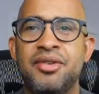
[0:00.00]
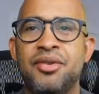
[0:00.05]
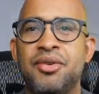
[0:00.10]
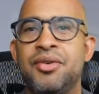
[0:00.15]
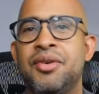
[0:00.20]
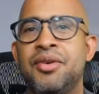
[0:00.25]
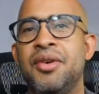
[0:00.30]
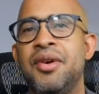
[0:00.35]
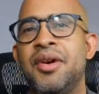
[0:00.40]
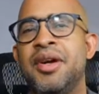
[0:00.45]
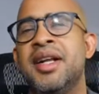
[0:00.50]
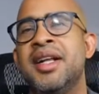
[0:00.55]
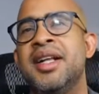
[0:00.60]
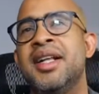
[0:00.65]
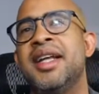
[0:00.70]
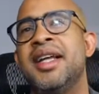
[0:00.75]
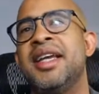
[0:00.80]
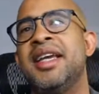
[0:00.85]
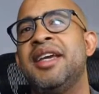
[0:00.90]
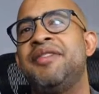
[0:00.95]
or
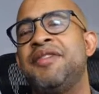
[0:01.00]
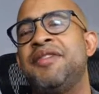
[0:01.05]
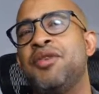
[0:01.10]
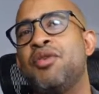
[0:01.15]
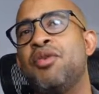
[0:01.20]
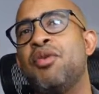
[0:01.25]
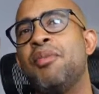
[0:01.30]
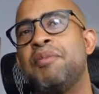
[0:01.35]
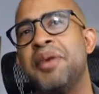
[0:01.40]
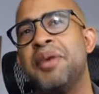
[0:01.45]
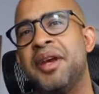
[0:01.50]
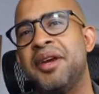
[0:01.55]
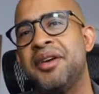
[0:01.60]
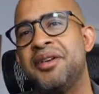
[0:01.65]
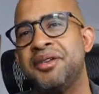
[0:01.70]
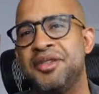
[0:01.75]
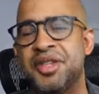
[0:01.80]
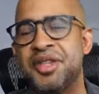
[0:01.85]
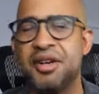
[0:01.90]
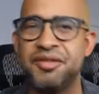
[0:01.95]
if you compare
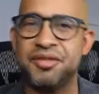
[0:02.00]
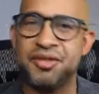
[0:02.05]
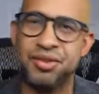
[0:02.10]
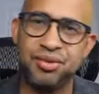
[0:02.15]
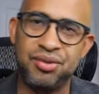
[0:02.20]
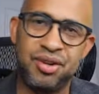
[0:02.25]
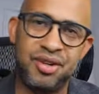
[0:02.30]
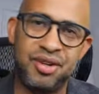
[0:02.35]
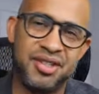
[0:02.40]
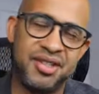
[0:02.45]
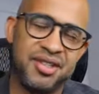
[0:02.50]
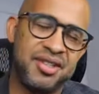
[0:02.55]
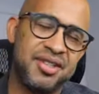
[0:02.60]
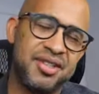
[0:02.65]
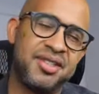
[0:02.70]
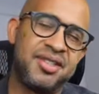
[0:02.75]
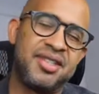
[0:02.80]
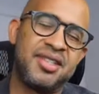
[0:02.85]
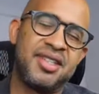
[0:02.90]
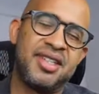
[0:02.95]
yourself to
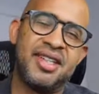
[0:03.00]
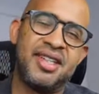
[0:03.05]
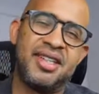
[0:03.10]
others.